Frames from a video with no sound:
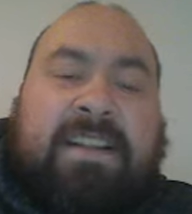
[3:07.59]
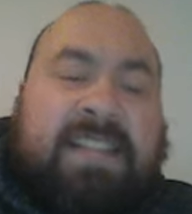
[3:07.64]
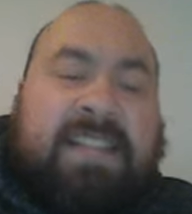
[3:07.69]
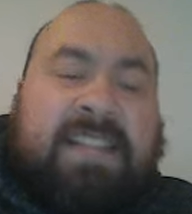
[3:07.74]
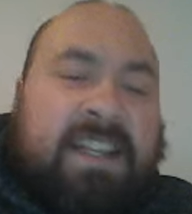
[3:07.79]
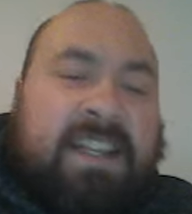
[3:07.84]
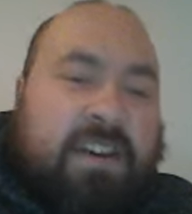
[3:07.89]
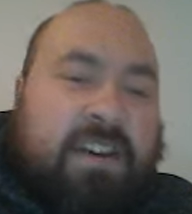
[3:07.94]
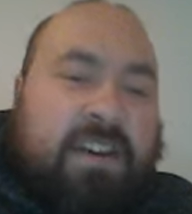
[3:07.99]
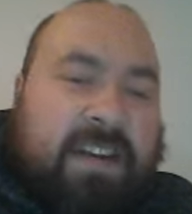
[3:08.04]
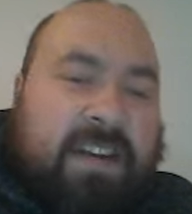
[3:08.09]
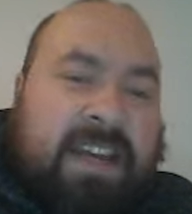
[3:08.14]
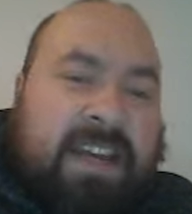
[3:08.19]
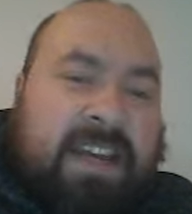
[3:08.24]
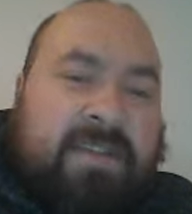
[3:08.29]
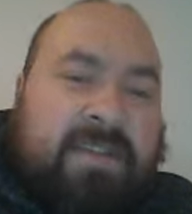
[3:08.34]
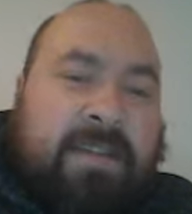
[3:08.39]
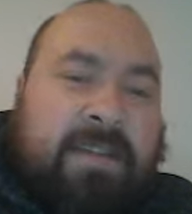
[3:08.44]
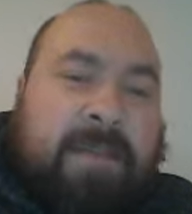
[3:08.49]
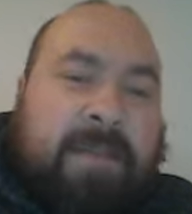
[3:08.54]
Did not
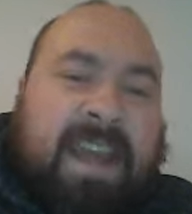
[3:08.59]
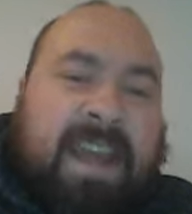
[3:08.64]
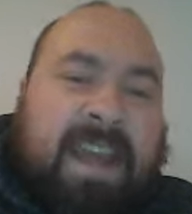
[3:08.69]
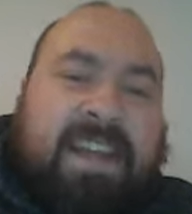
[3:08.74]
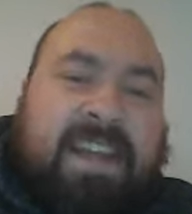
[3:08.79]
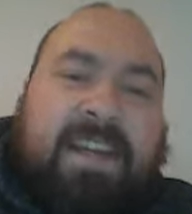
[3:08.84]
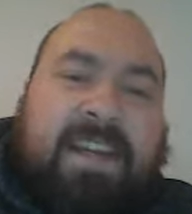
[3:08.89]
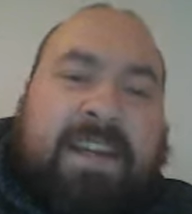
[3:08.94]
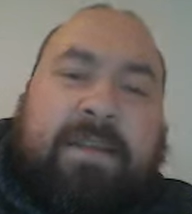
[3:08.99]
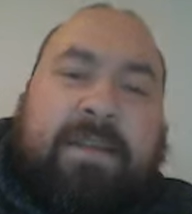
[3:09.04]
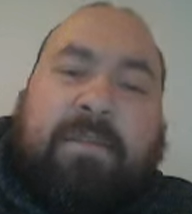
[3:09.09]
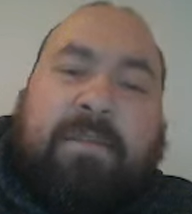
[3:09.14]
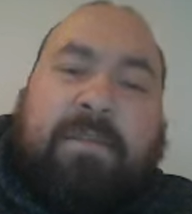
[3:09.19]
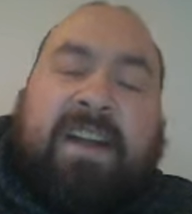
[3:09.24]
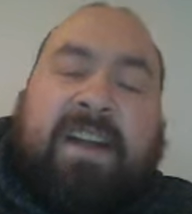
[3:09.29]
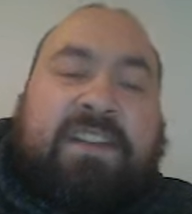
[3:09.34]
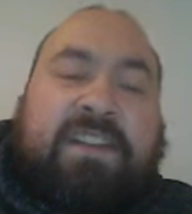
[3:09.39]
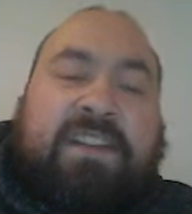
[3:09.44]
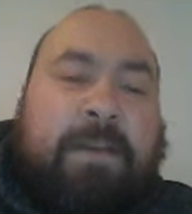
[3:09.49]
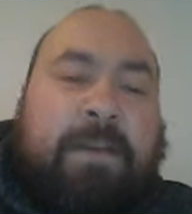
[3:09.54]
even make
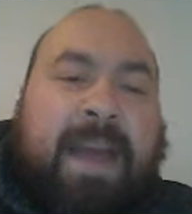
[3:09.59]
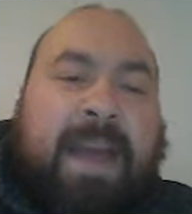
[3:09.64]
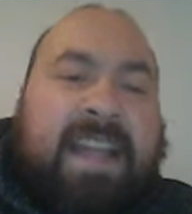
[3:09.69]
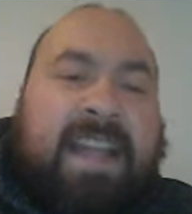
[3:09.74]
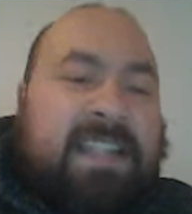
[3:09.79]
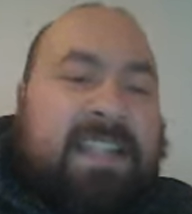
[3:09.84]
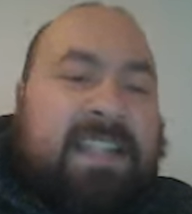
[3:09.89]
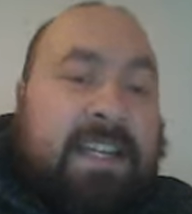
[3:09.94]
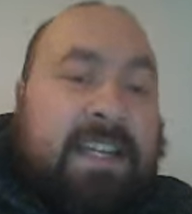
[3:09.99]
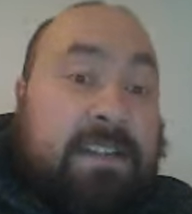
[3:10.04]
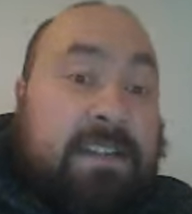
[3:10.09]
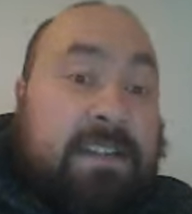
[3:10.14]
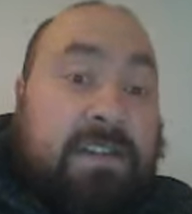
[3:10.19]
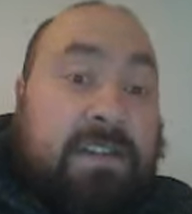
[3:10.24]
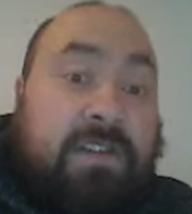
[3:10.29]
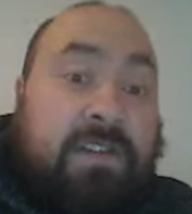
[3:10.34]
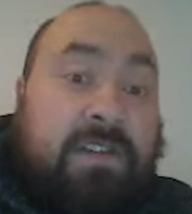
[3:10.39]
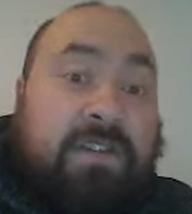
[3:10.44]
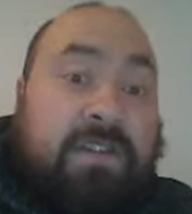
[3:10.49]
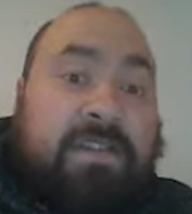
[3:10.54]
my top 18
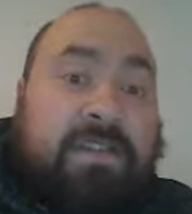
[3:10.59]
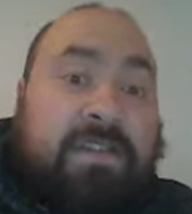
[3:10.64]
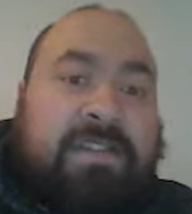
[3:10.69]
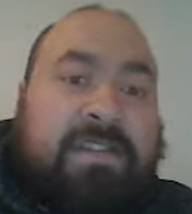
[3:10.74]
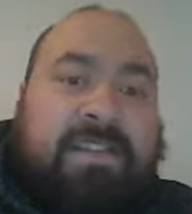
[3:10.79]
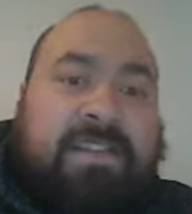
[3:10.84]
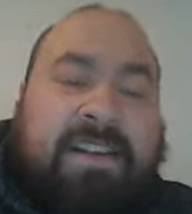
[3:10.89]
scores.